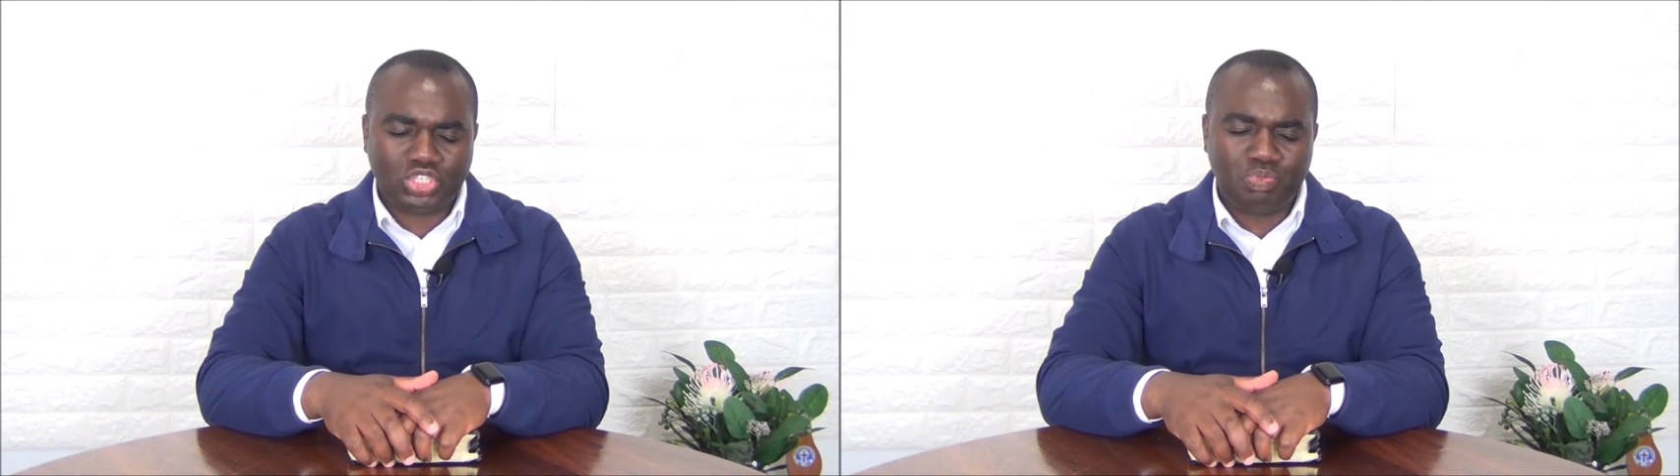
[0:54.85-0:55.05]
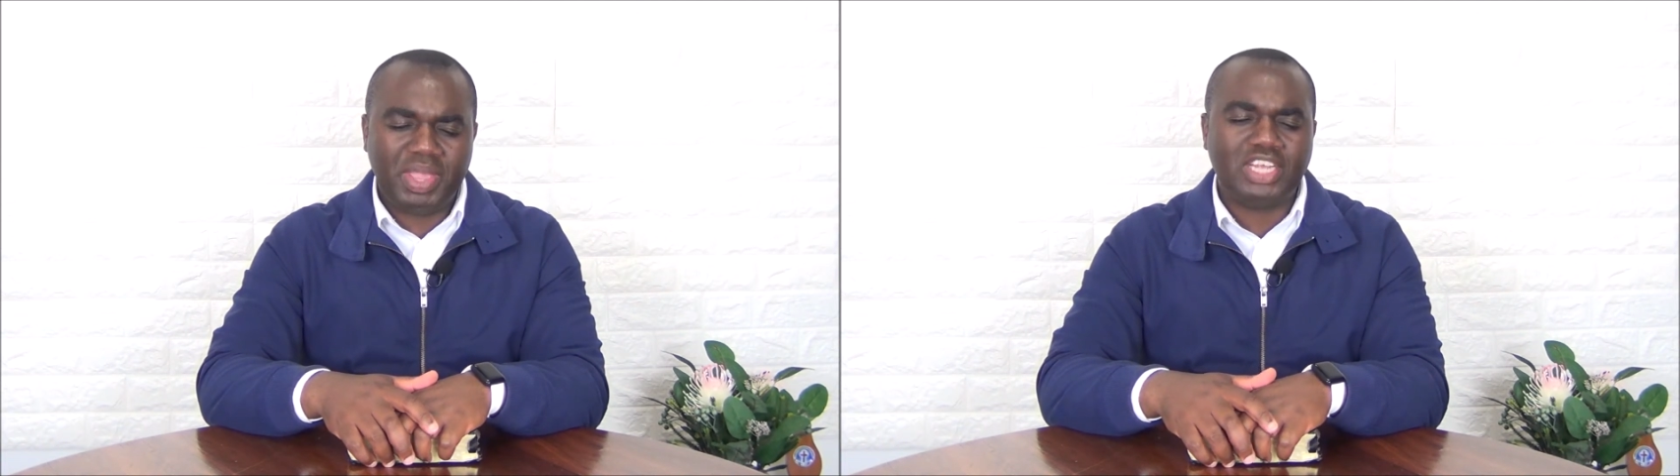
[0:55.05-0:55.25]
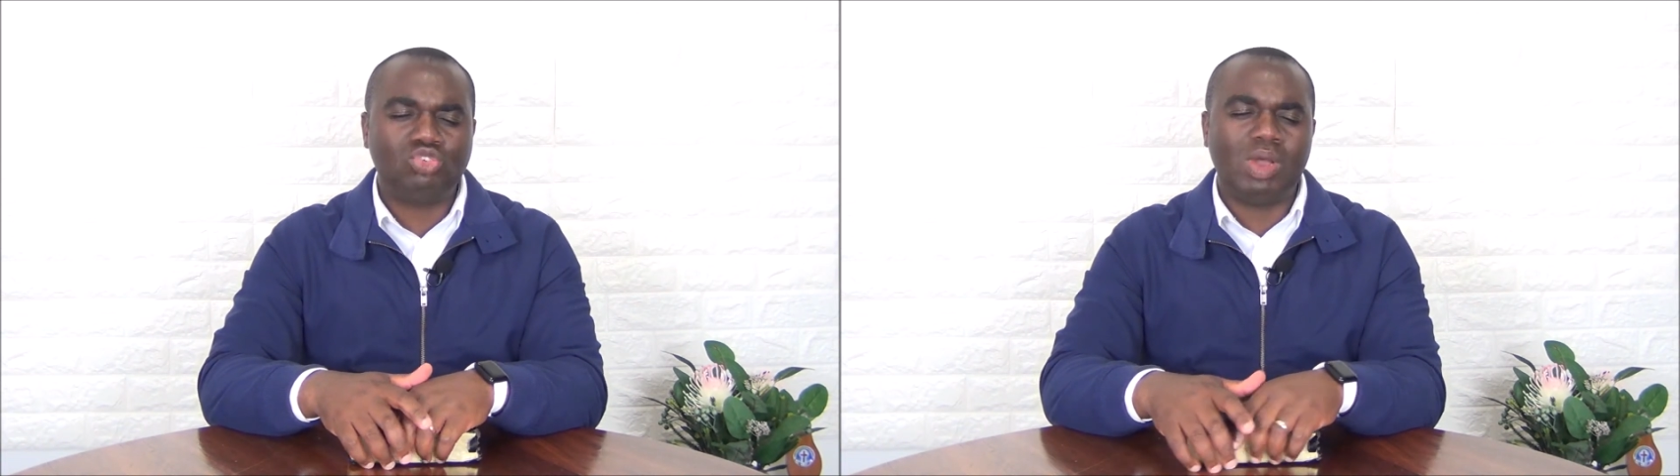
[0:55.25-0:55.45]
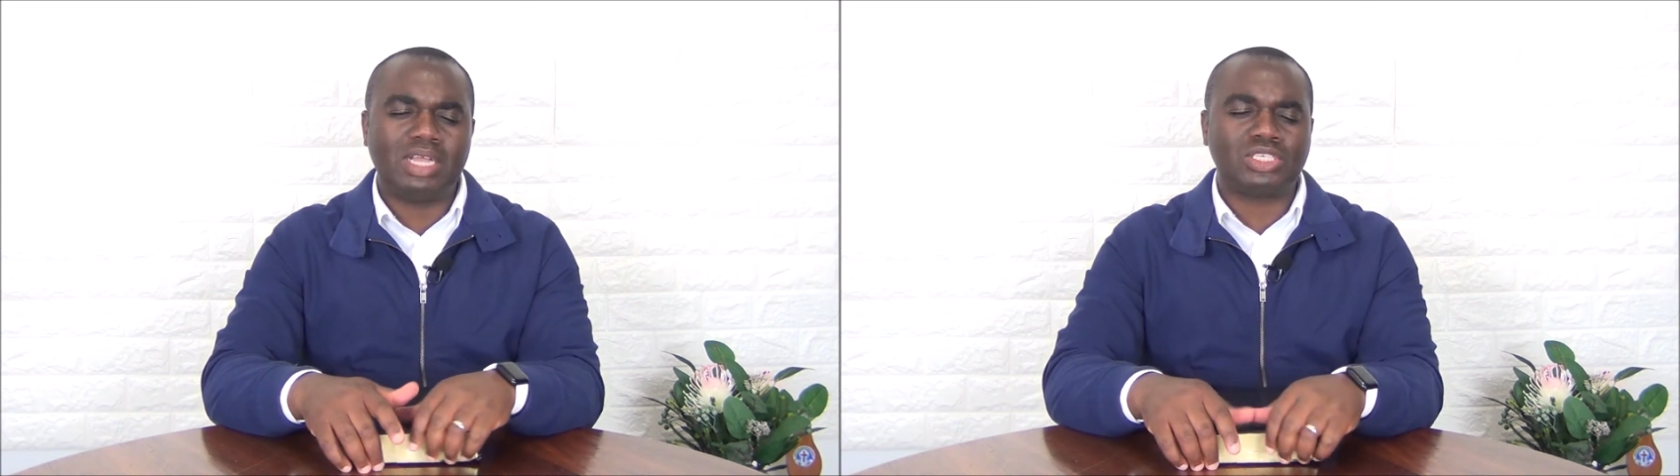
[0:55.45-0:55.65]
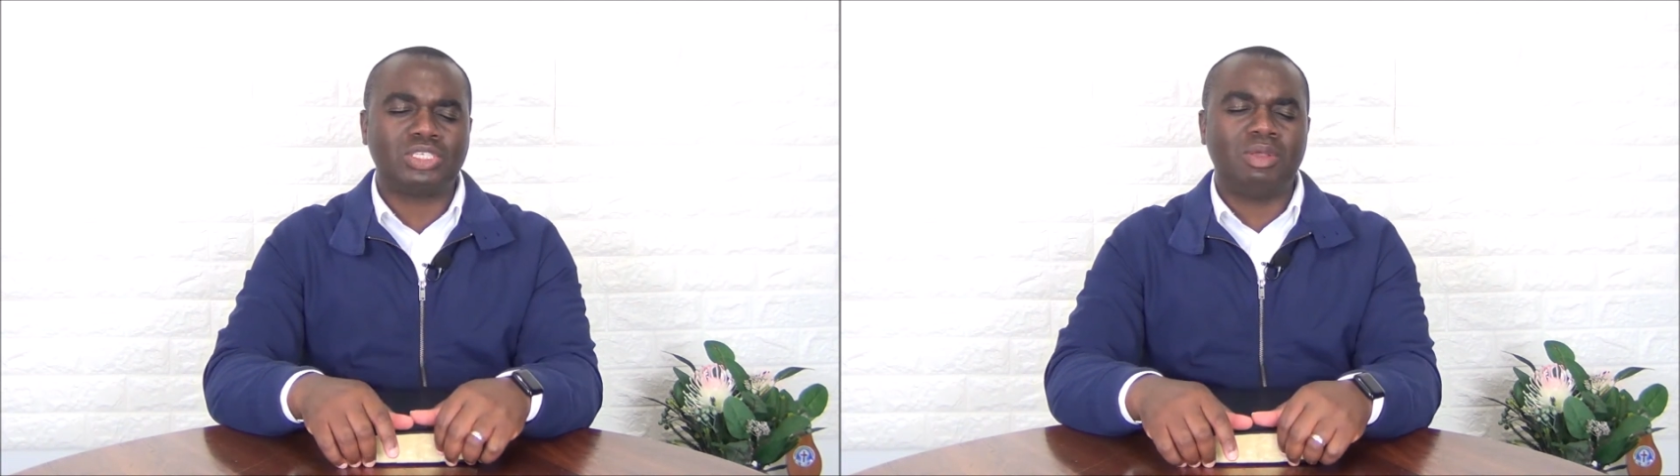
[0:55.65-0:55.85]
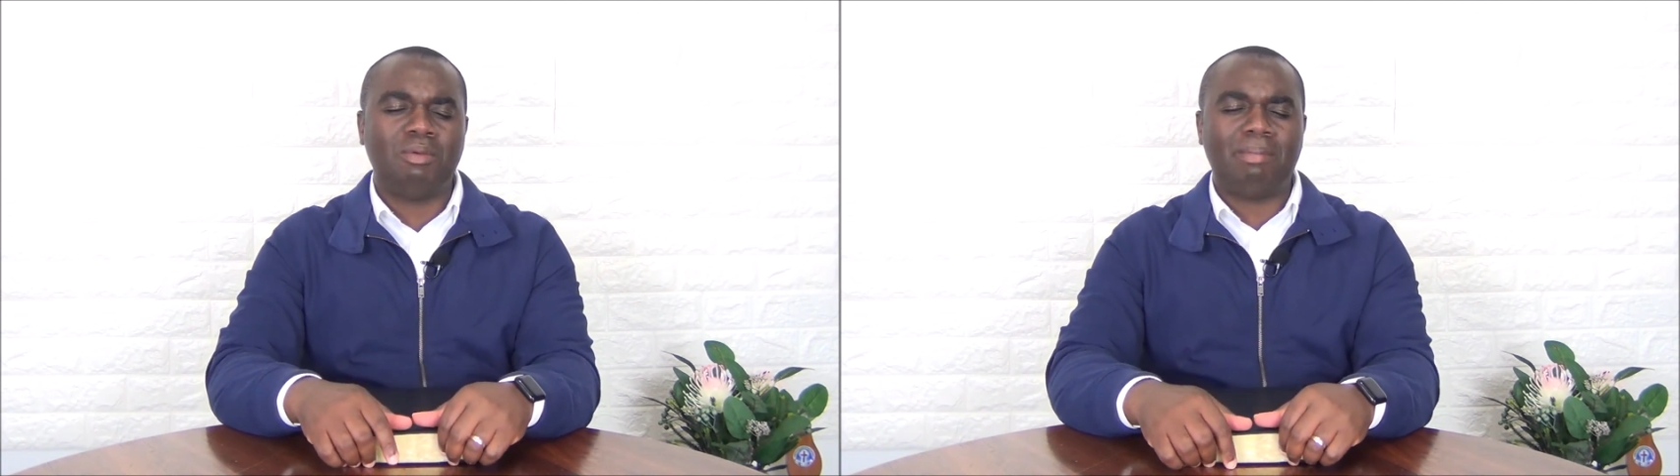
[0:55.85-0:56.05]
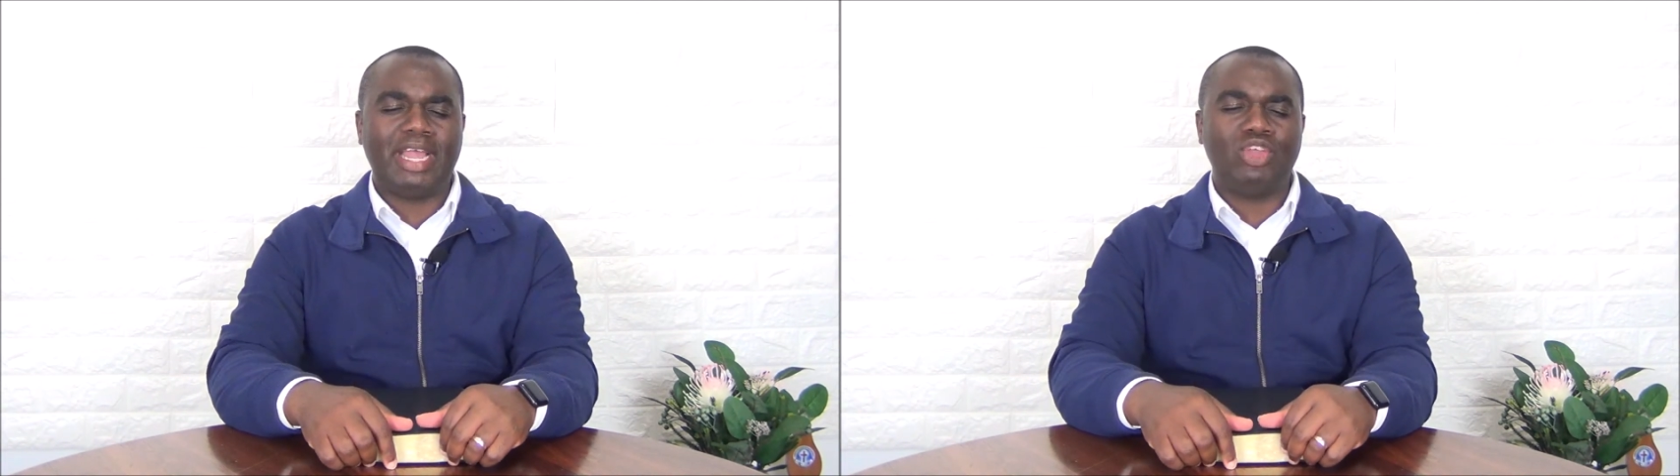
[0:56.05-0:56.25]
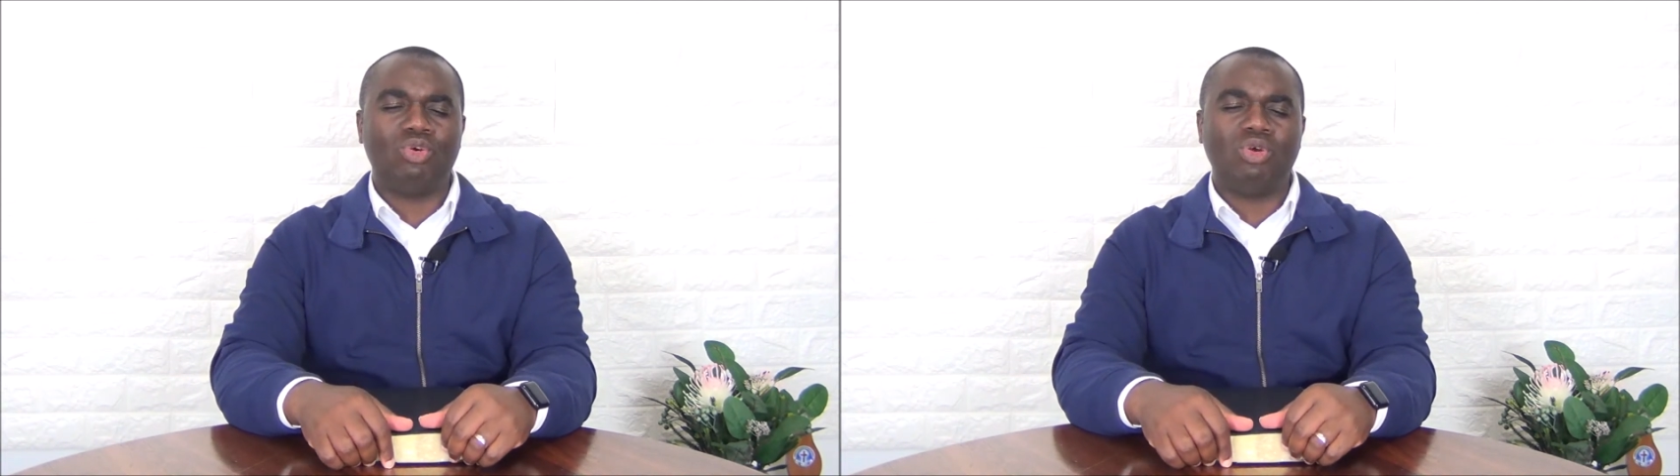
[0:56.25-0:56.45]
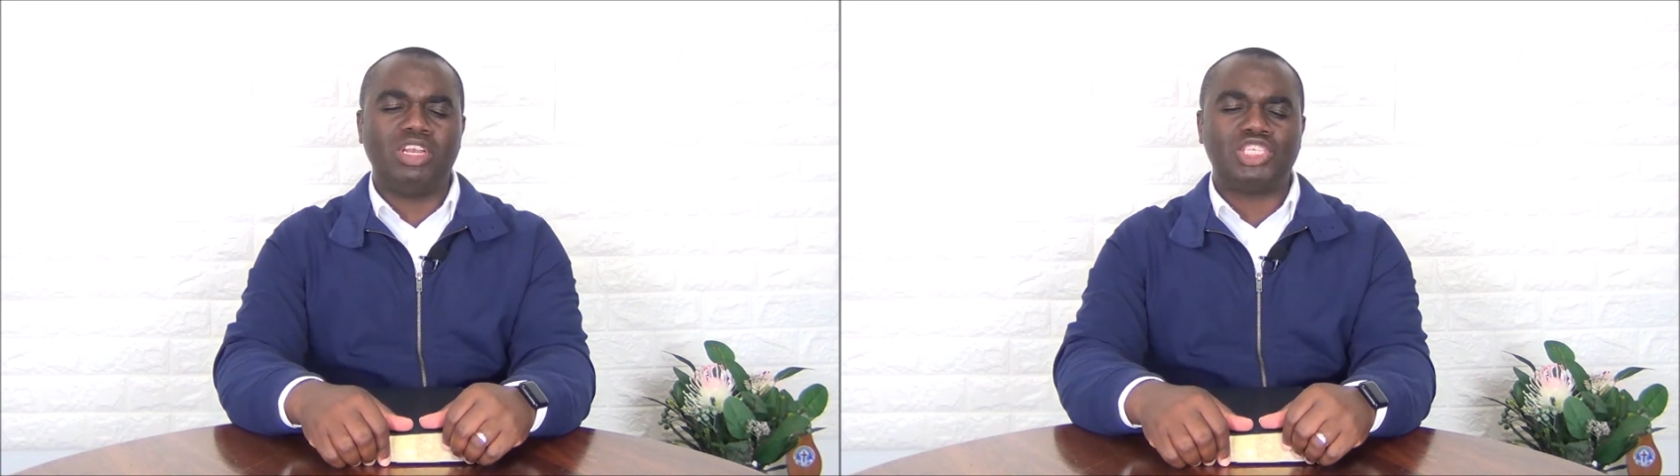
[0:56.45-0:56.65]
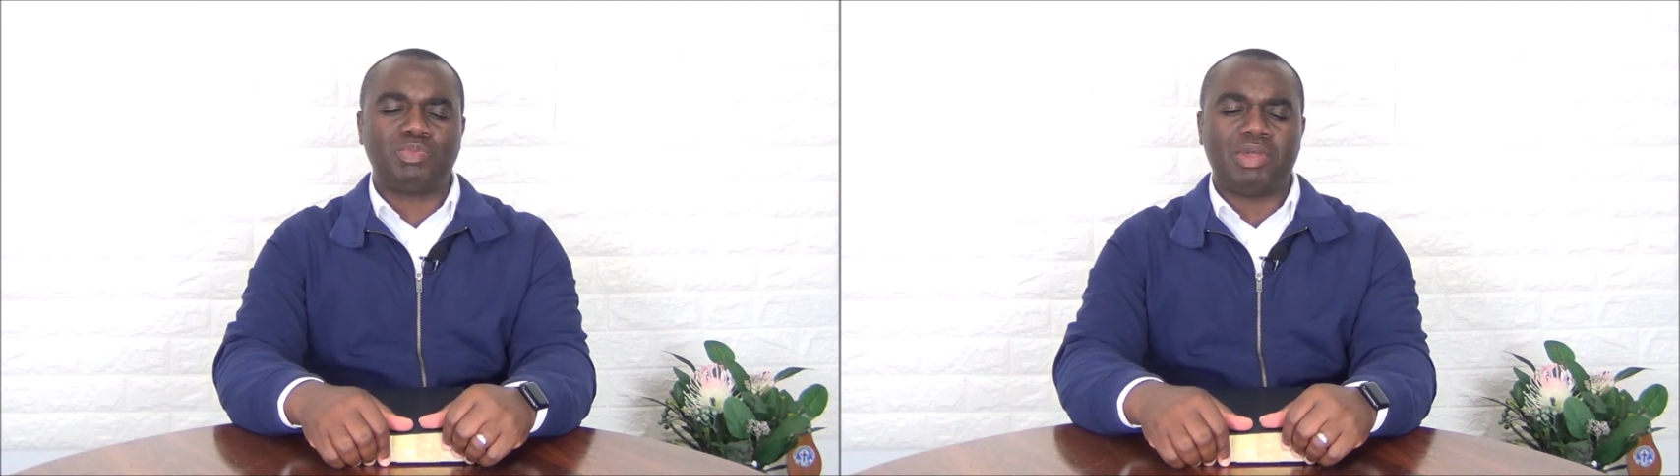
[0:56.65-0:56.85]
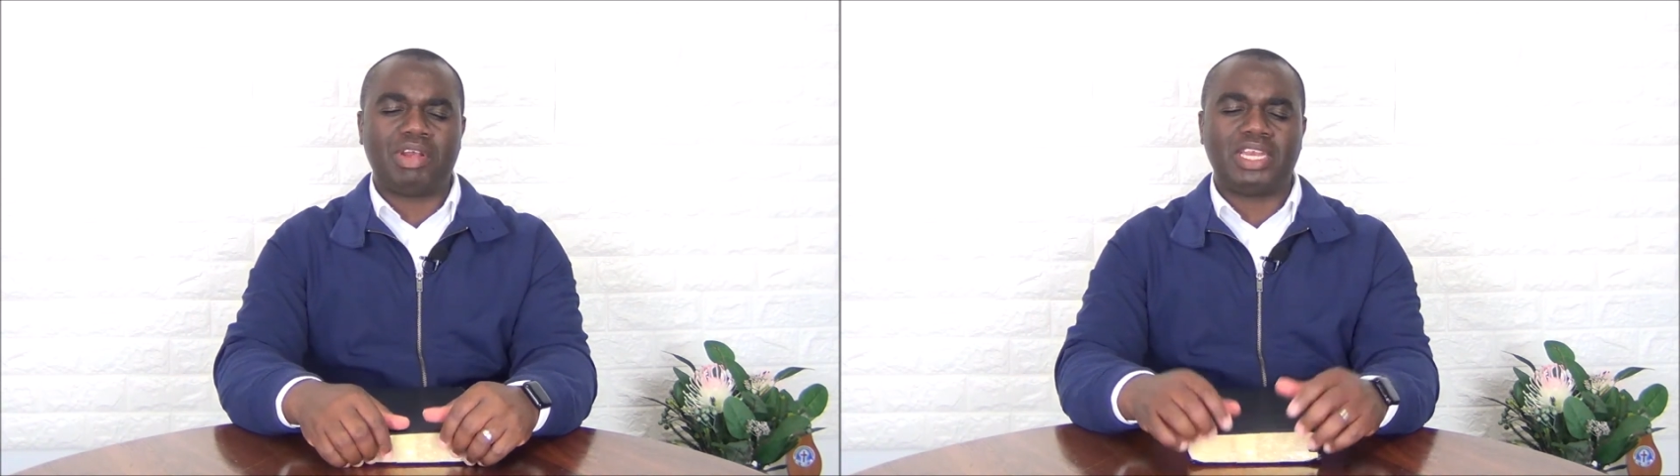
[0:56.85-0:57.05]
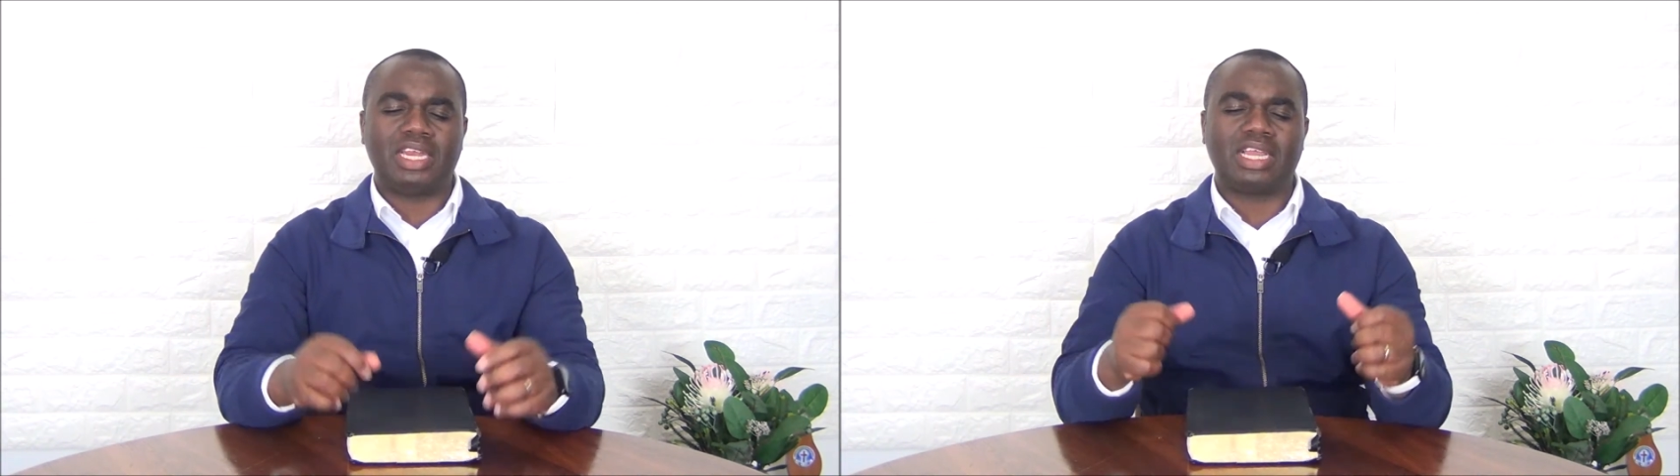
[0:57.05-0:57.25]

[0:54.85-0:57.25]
Speak to us by your Holy Spirit.